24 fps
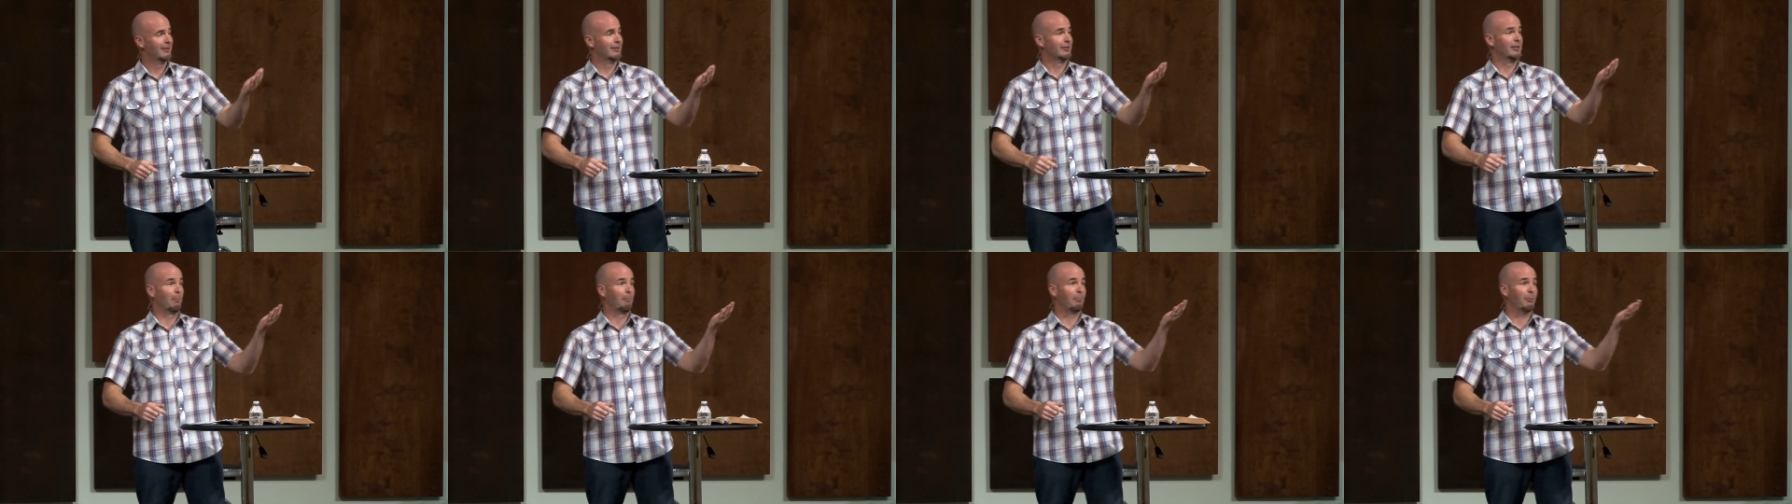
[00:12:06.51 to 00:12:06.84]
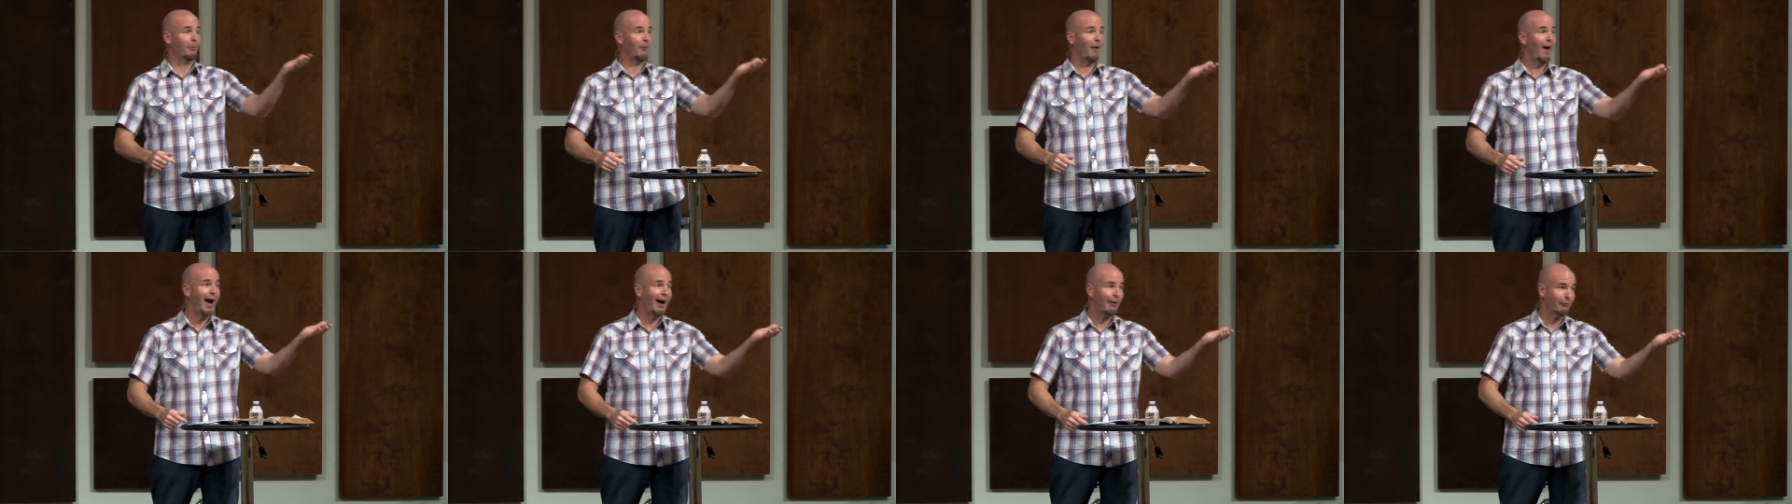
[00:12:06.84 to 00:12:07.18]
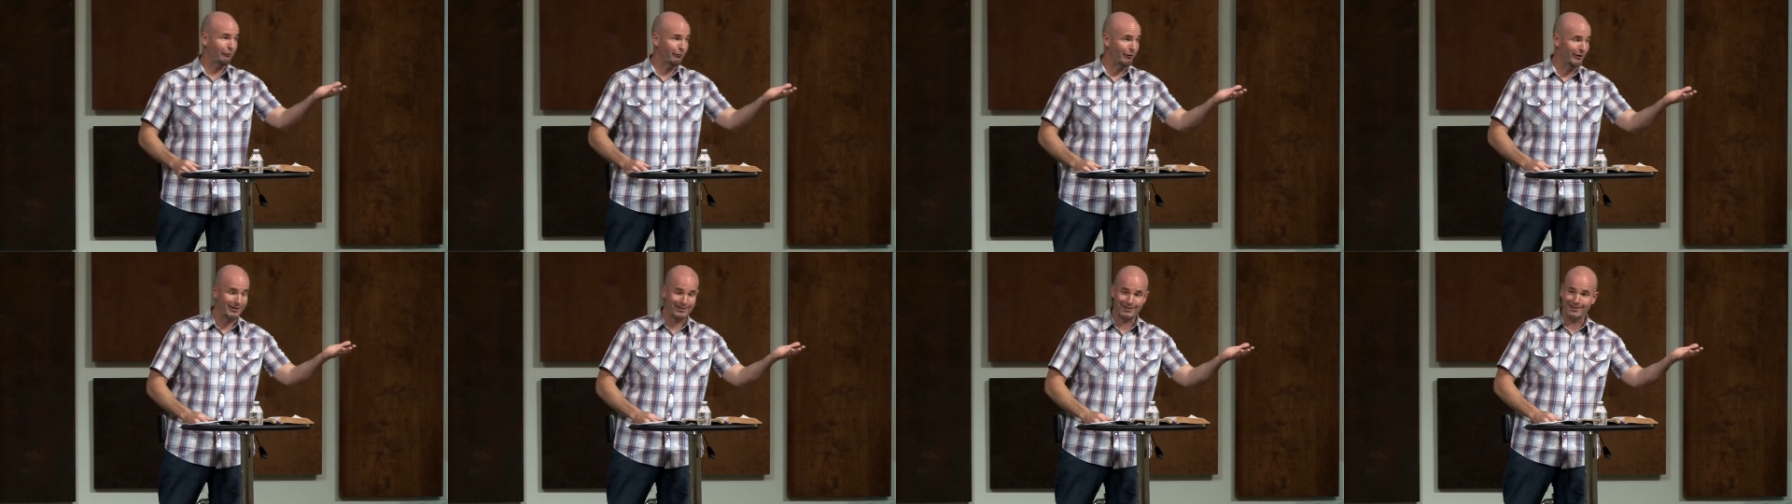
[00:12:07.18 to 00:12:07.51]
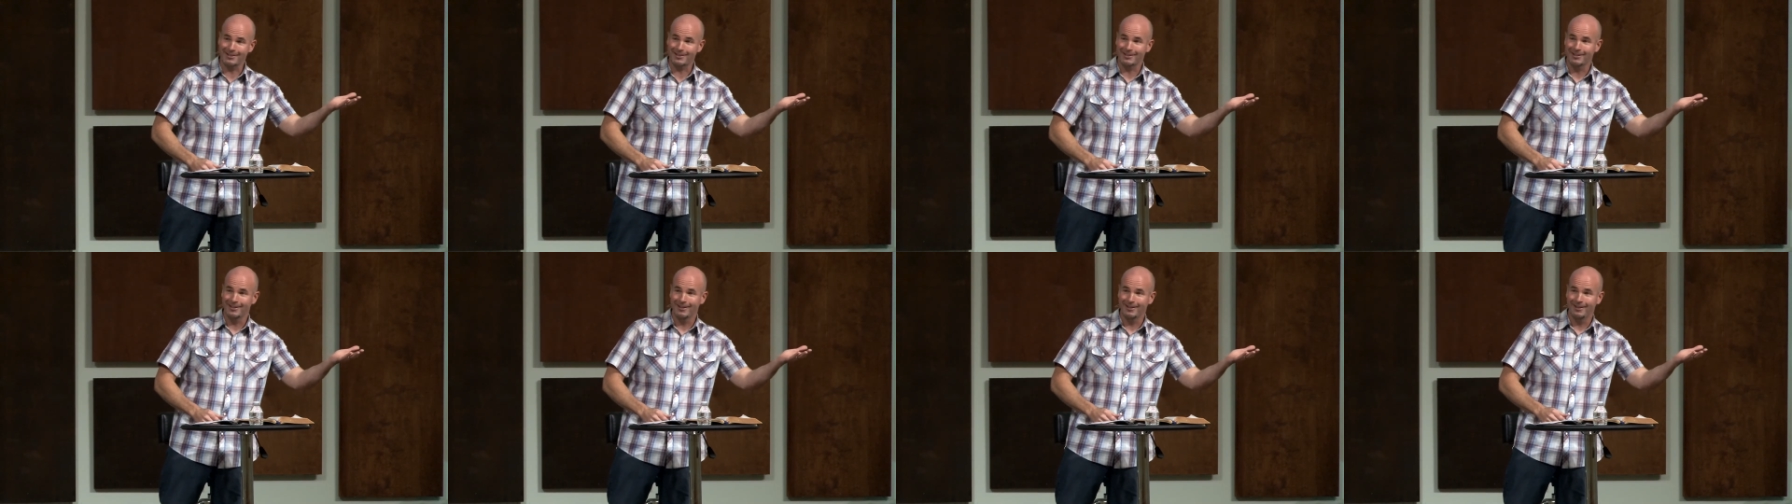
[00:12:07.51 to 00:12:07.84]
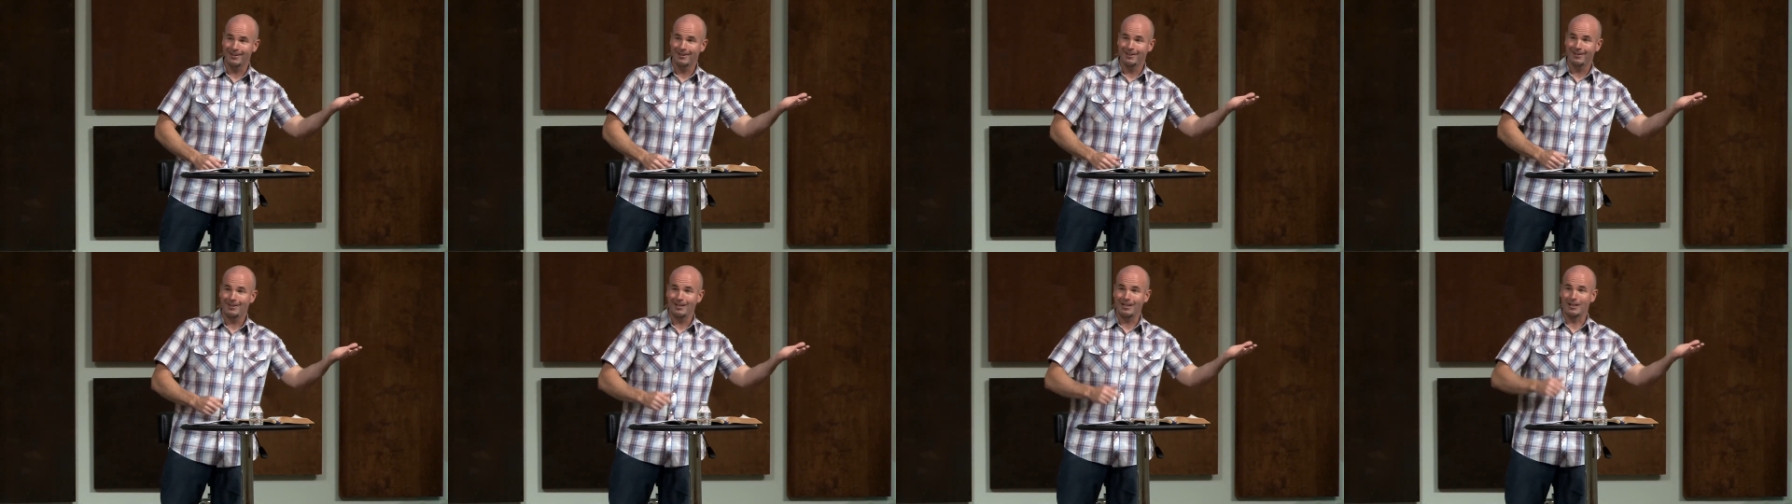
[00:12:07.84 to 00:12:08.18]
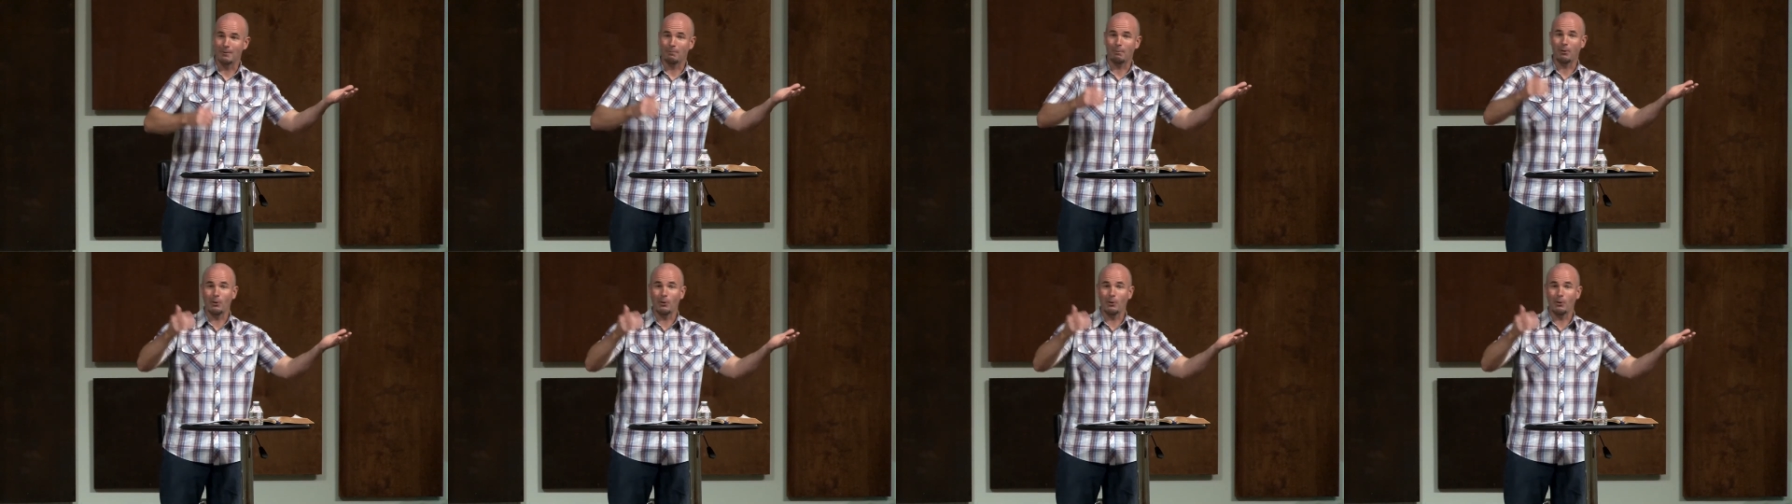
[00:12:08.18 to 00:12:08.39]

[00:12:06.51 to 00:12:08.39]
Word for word: the prophets and the